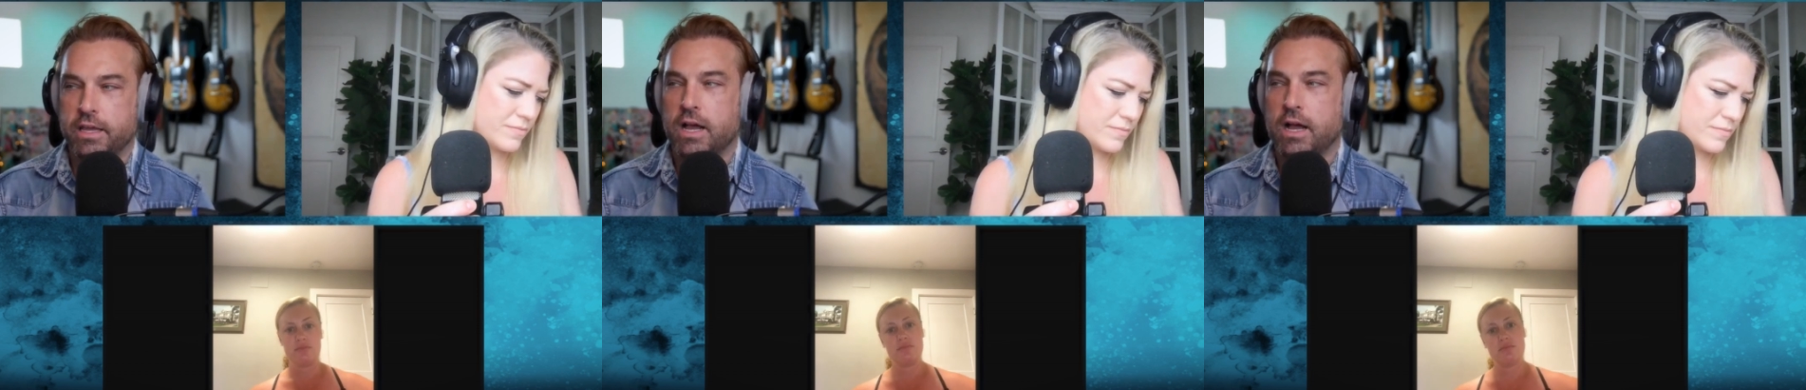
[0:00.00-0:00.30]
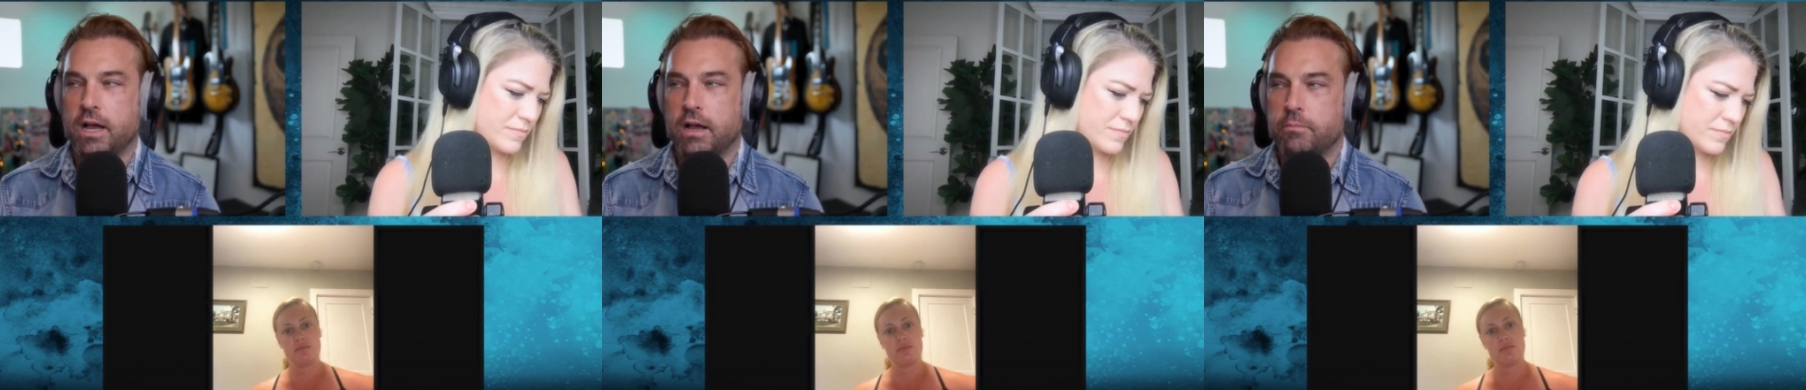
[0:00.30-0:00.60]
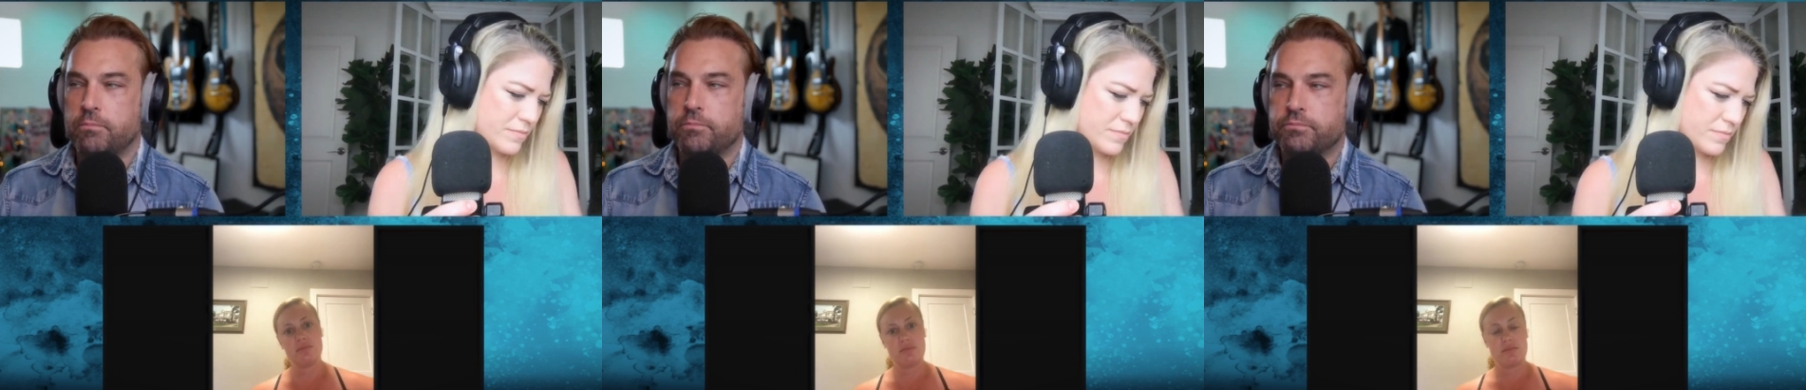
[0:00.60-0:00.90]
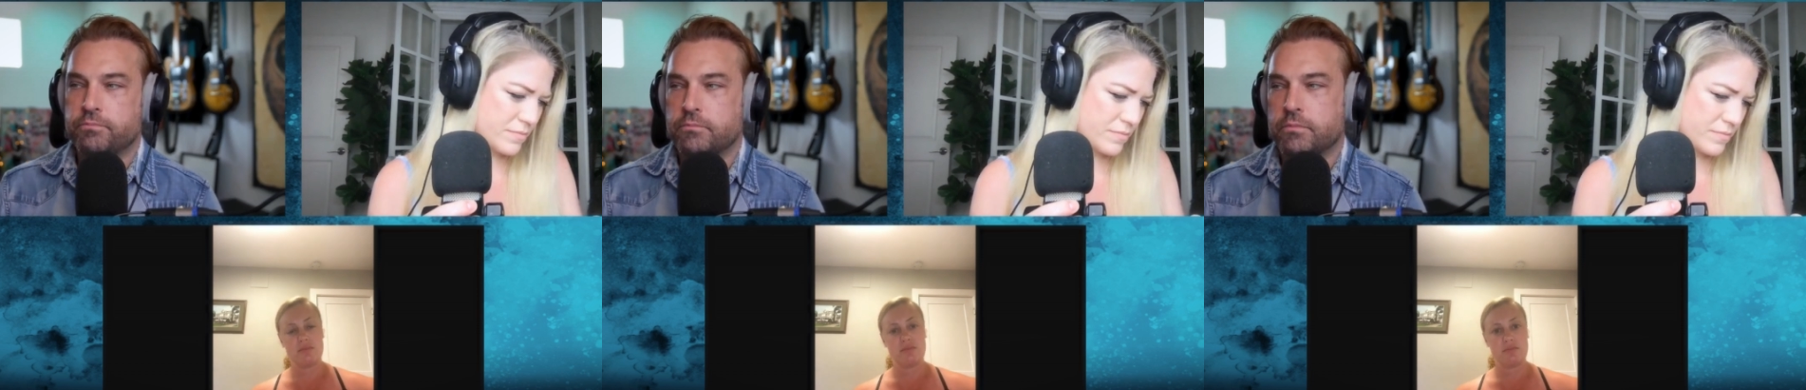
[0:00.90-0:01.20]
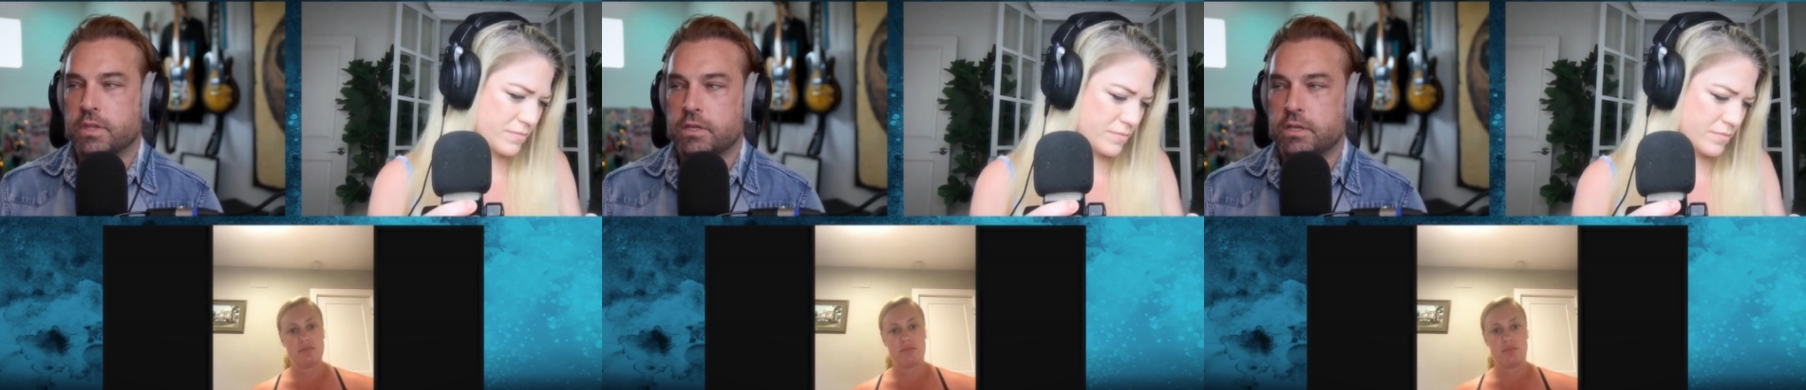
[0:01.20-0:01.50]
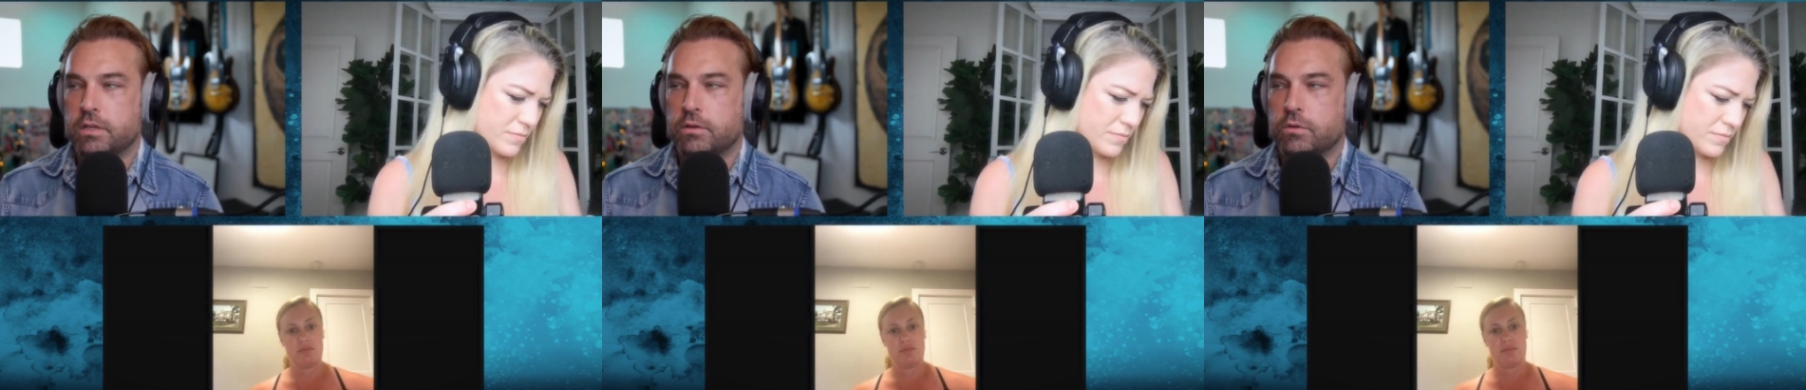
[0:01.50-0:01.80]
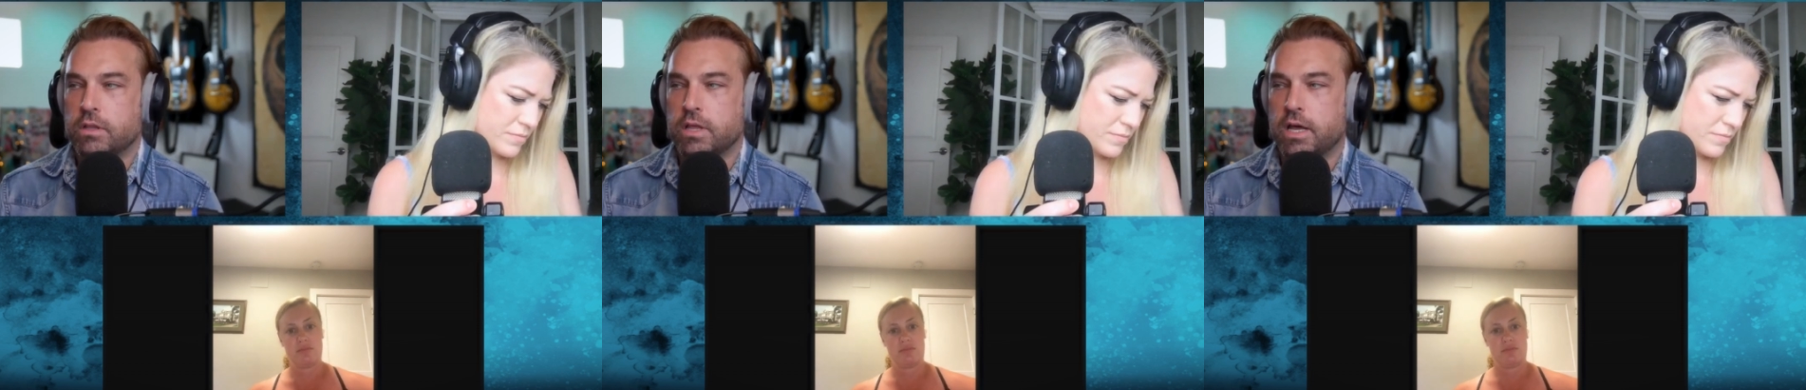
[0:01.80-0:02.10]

Speaker 1: um, you know a lot of